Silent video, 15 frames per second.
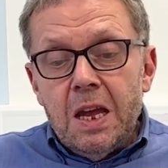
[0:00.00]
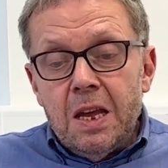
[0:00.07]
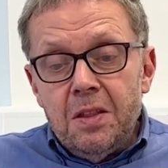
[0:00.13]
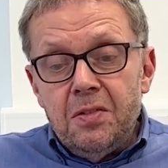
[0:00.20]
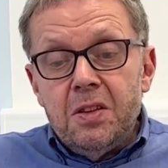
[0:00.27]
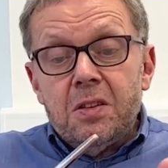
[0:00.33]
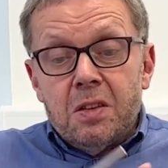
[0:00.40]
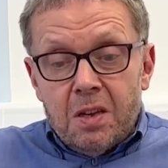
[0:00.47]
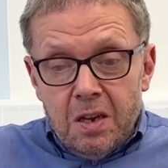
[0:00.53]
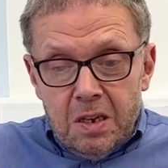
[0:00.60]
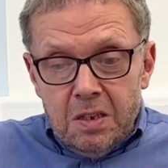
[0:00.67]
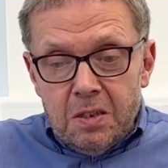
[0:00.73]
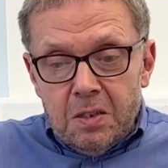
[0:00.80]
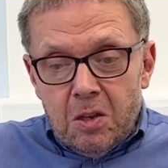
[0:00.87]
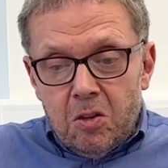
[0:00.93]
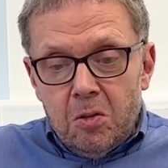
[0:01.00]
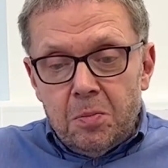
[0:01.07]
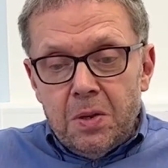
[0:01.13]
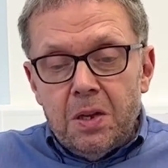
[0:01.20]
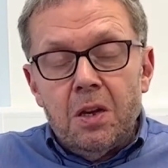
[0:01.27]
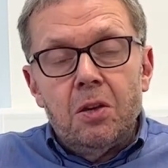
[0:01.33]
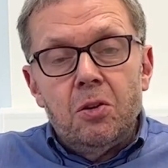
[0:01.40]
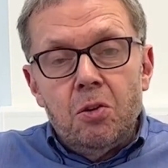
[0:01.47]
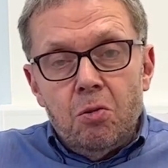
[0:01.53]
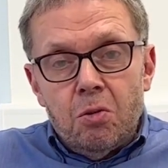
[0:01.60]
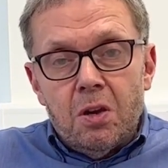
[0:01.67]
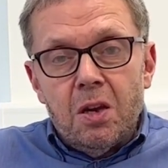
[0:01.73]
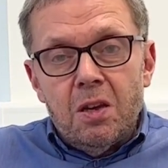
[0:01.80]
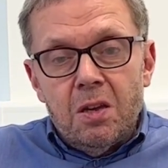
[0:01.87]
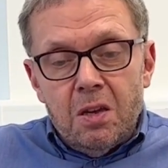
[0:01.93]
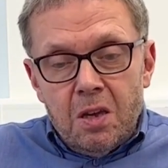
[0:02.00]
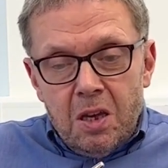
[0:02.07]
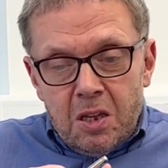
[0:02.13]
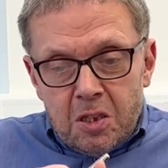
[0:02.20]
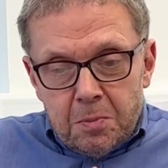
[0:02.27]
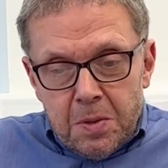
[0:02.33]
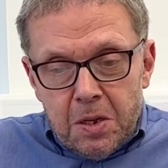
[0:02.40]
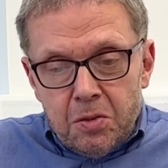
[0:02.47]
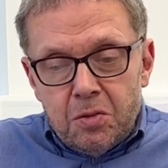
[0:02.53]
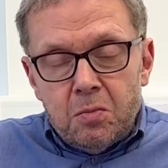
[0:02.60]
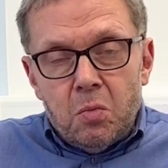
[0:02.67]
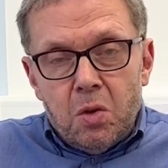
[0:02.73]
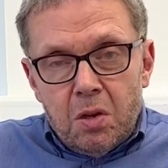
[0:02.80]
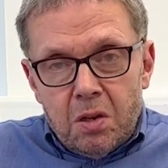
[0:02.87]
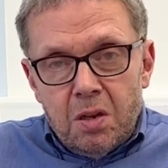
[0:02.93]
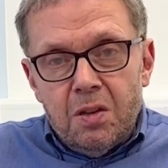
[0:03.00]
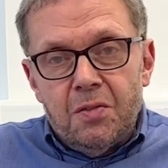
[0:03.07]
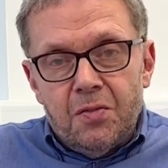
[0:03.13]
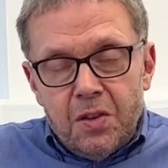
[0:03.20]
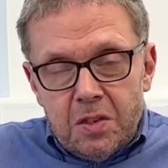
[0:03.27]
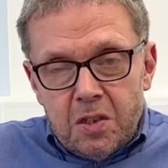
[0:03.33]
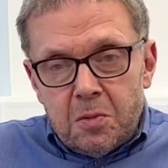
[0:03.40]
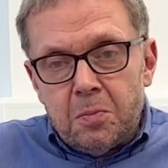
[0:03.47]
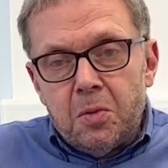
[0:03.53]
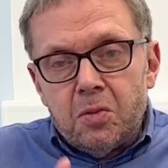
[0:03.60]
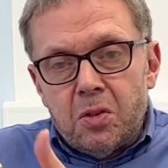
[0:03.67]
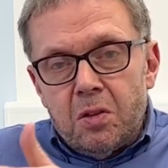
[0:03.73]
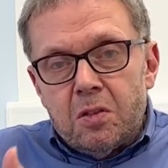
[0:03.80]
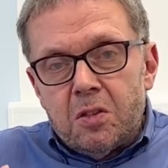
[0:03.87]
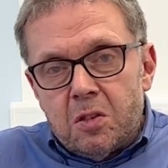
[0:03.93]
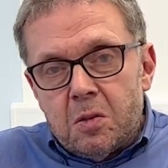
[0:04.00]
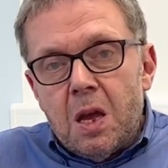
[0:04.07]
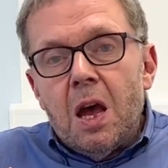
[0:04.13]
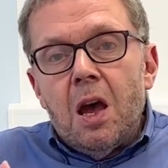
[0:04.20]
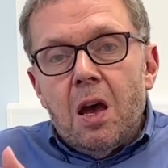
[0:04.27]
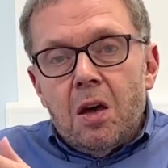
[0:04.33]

In this case, it will be a UK expansion worker visa sponsor licence.